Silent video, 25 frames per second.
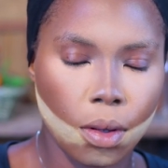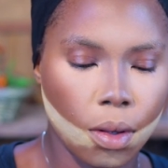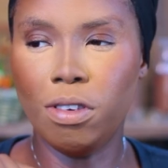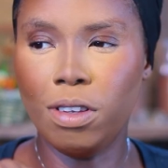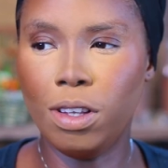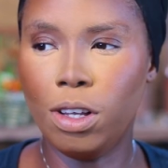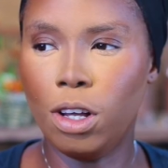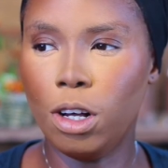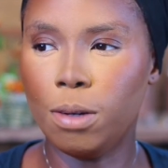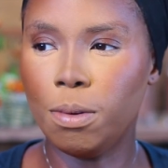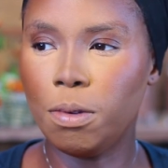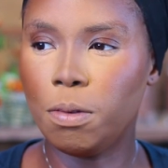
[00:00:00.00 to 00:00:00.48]

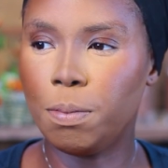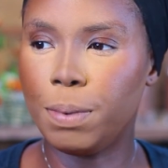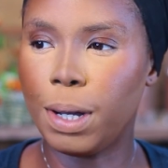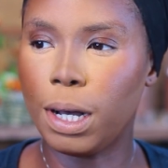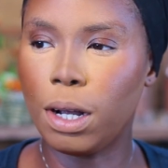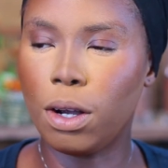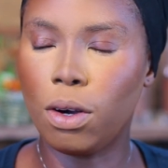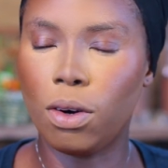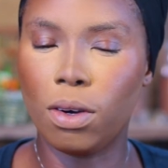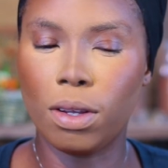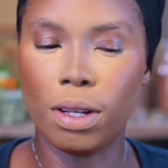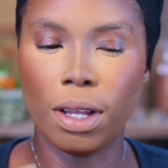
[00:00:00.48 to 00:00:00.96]
She comes
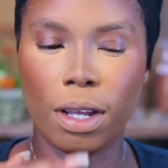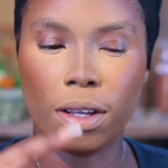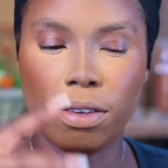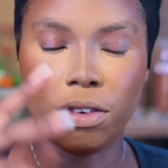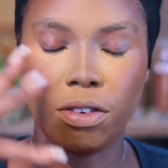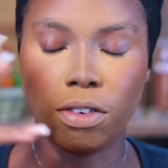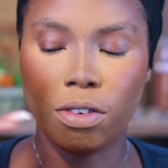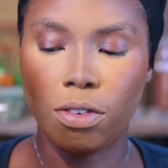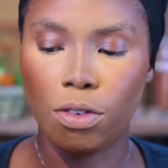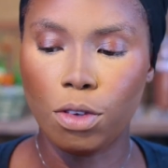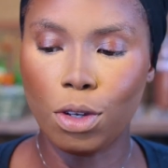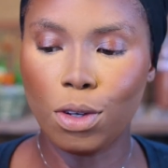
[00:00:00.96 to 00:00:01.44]
back on
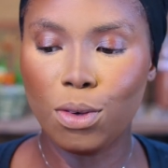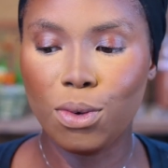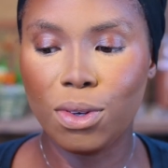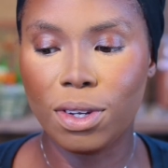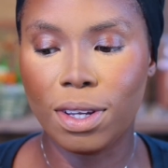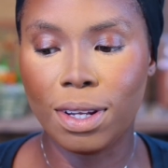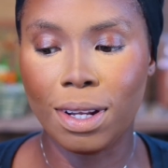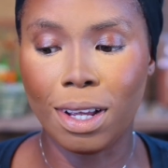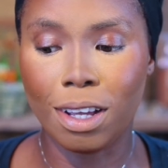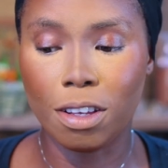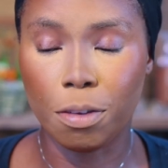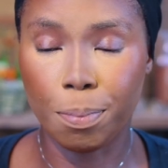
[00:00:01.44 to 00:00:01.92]
and she's not
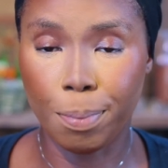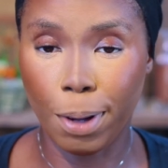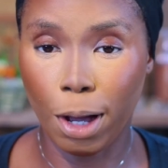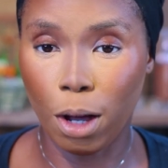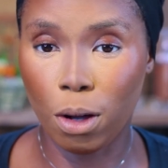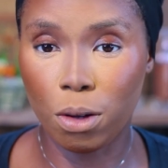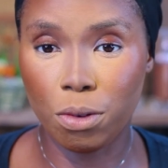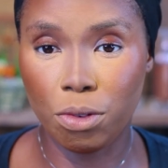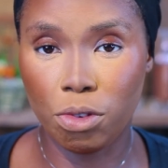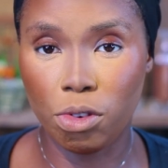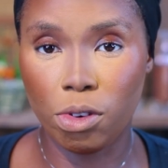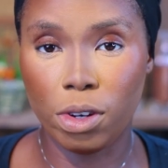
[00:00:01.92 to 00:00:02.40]
looking as
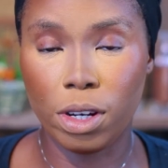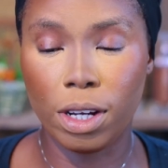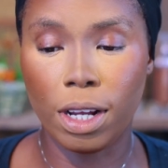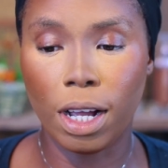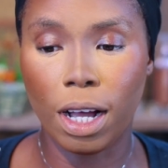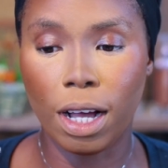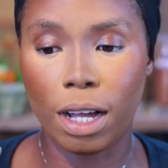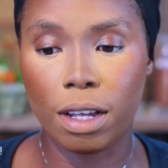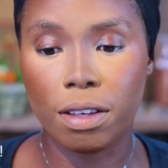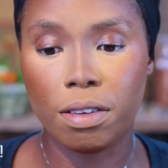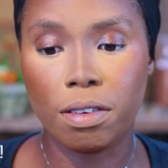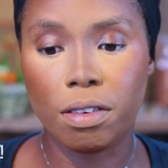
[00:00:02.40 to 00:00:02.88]

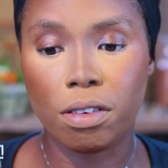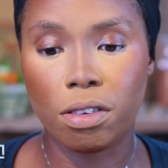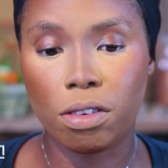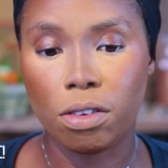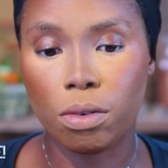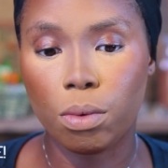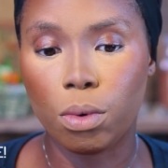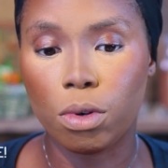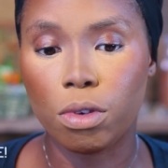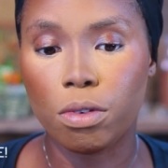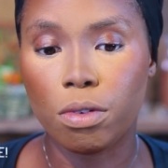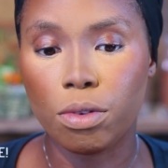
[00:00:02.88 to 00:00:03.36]
powdery as
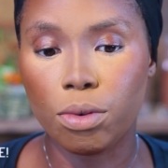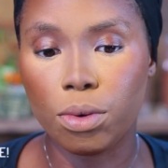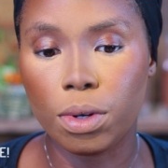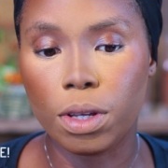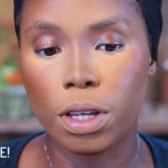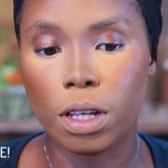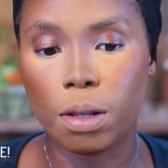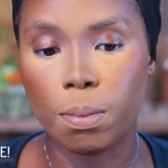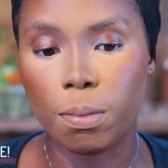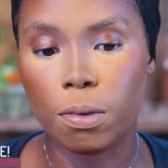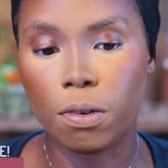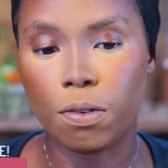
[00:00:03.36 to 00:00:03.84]
she was
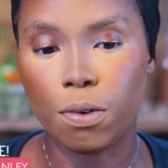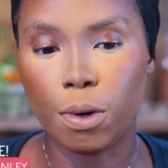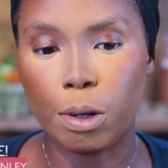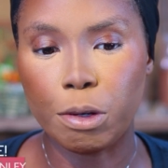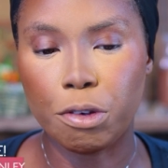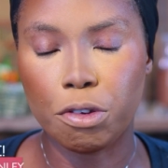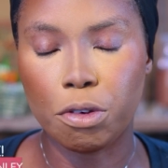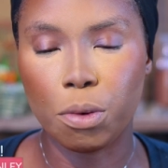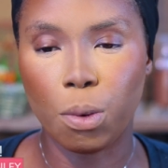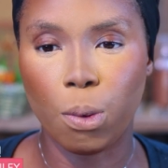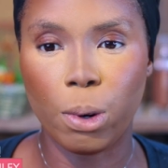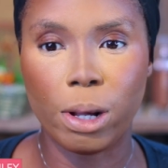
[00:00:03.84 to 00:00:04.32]
looking
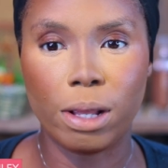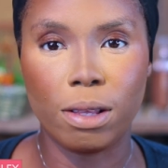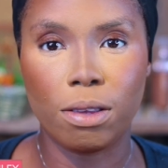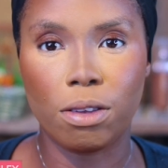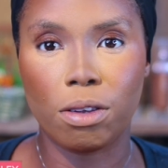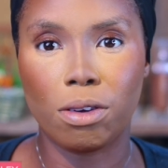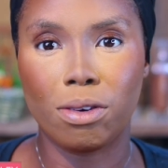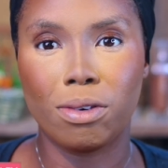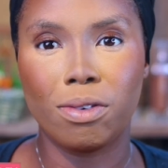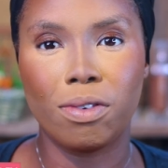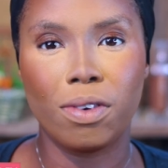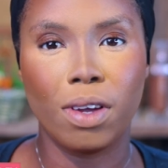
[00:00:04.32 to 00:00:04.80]
before she
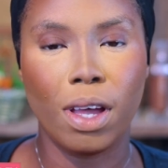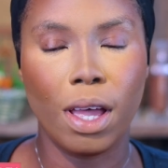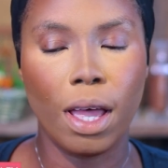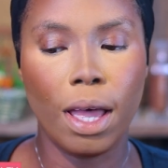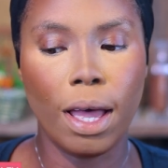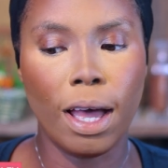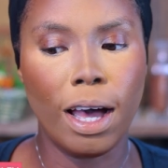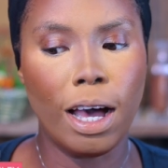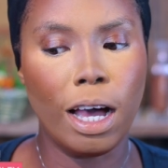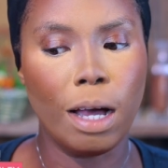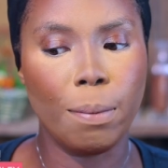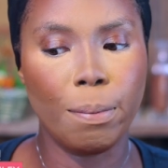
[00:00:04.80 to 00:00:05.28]
went off.
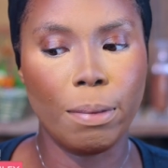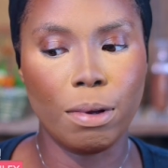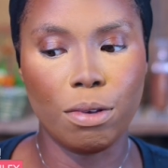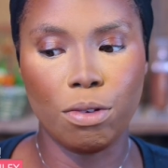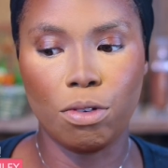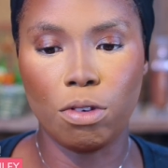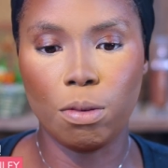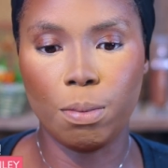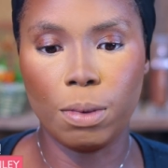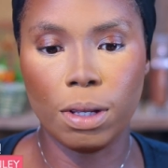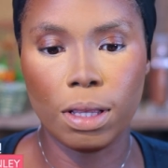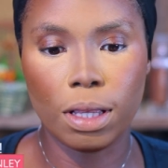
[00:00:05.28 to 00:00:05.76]
I'm
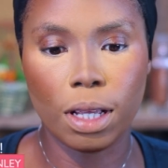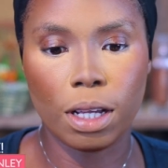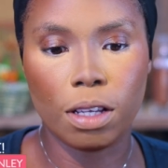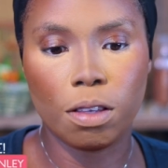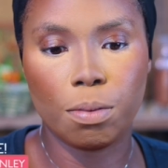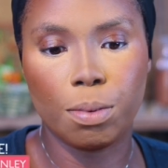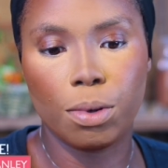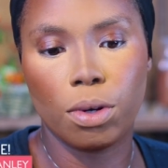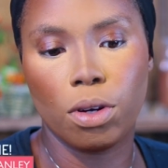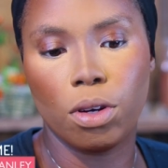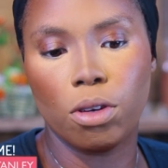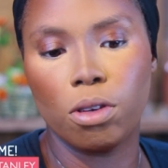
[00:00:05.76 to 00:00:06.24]
assuming
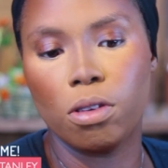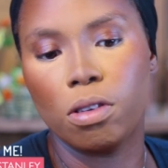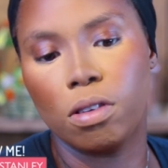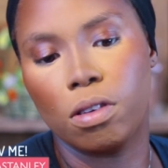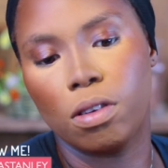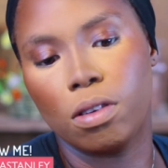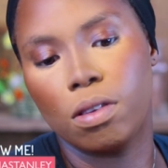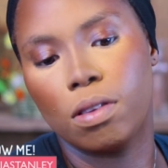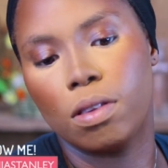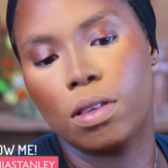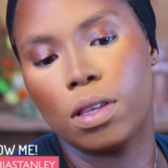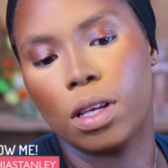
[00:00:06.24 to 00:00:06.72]
that's because
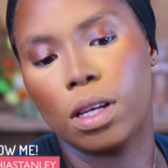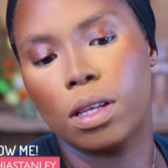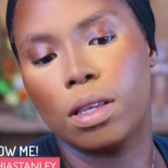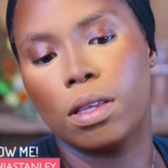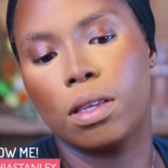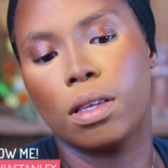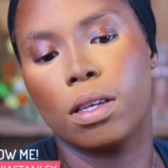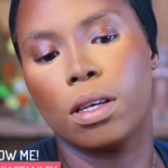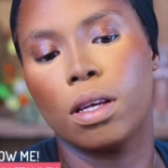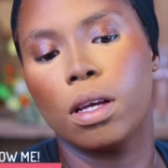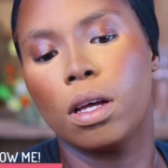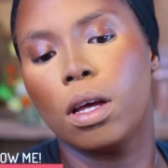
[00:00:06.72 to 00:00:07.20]
she
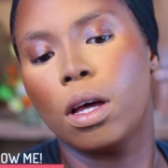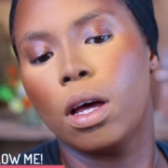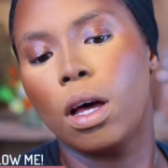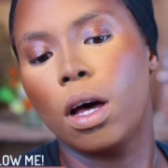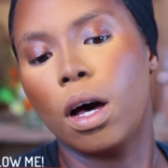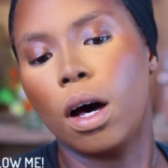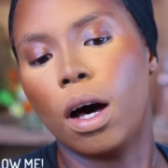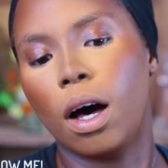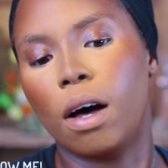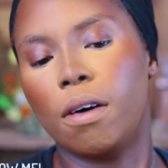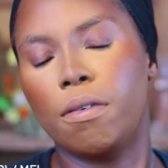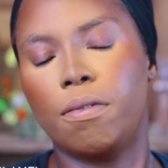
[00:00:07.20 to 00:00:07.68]
set
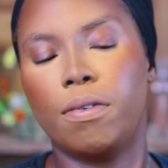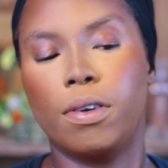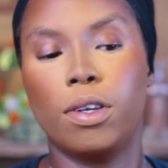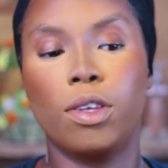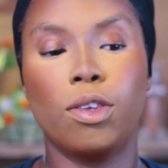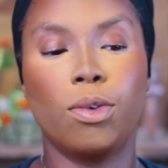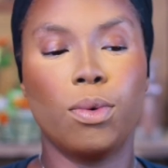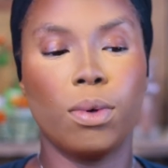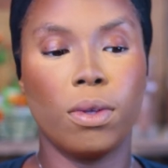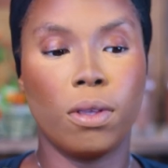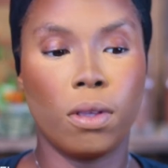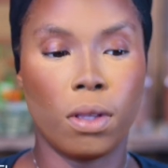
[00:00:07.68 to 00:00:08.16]
her
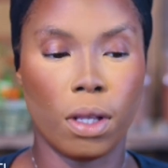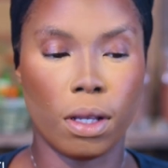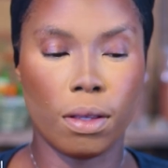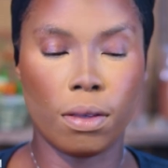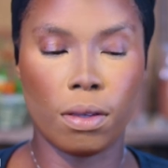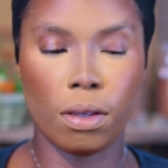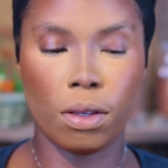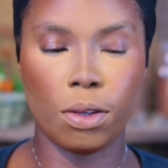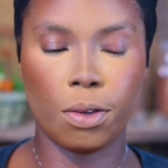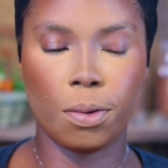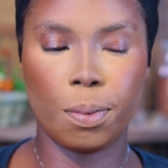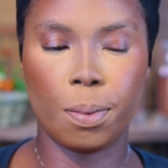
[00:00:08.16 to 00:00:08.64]
face with
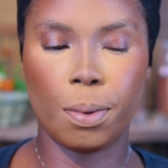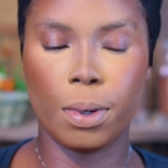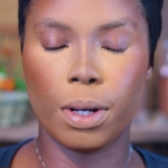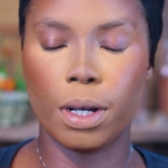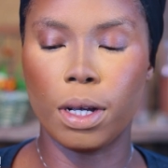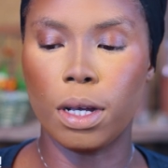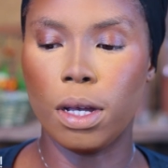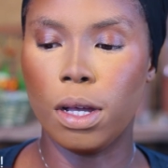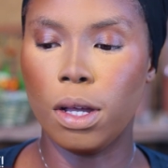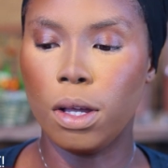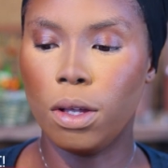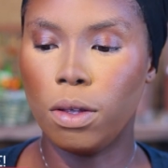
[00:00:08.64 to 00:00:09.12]
setting
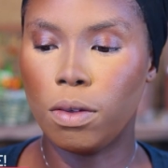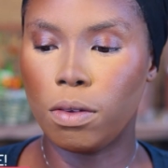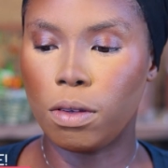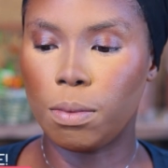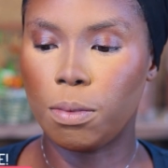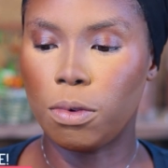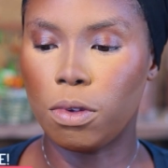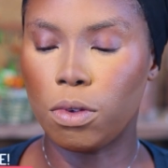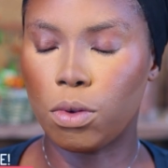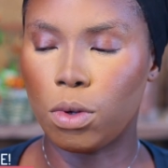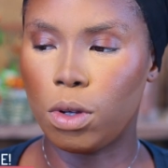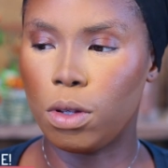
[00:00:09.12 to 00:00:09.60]
spray. So
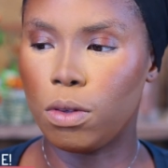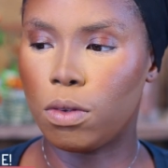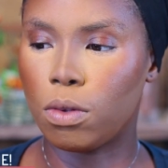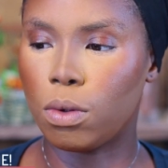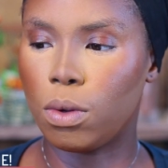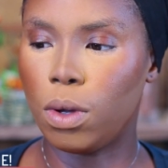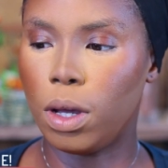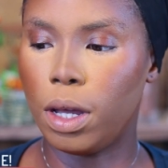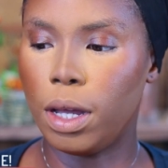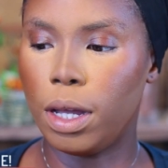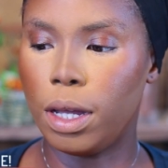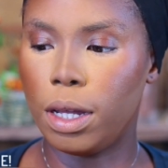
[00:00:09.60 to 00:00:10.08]
I'm just going
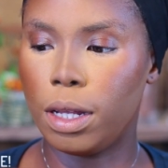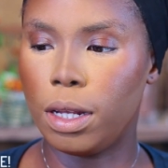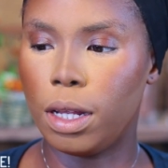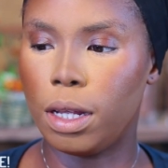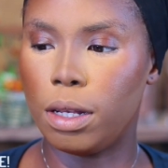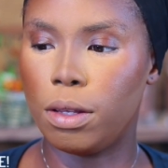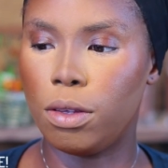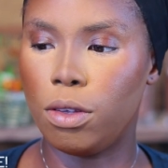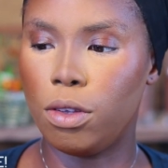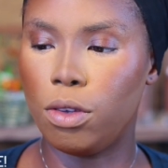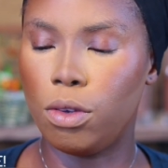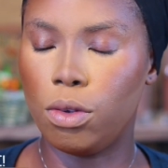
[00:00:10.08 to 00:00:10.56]
to go
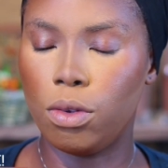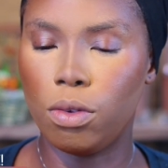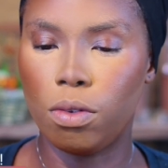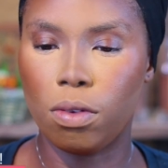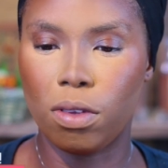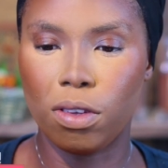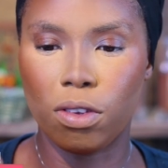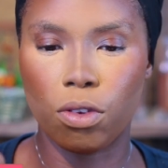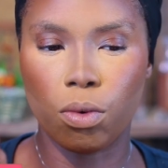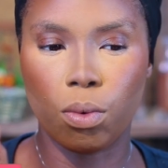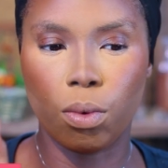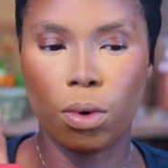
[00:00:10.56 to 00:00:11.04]
ahead and
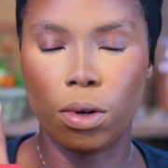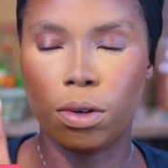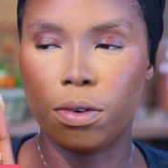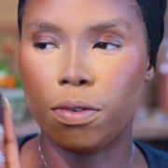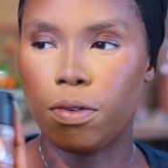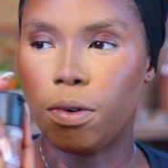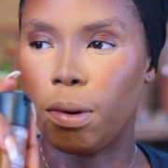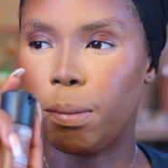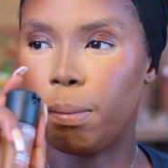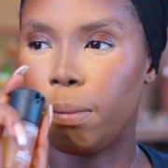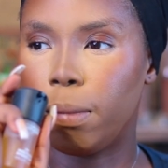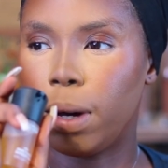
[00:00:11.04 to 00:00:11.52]
use this
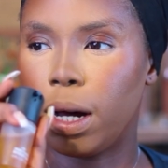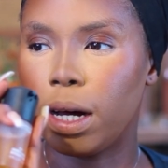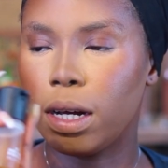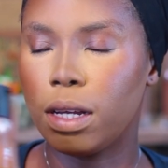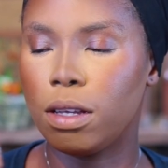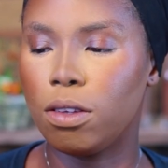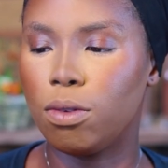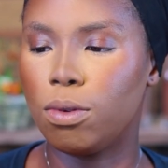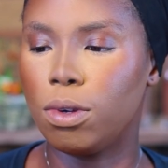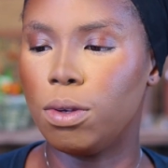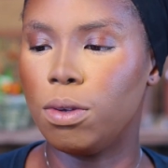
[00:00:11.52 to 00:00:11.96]
one from MAC.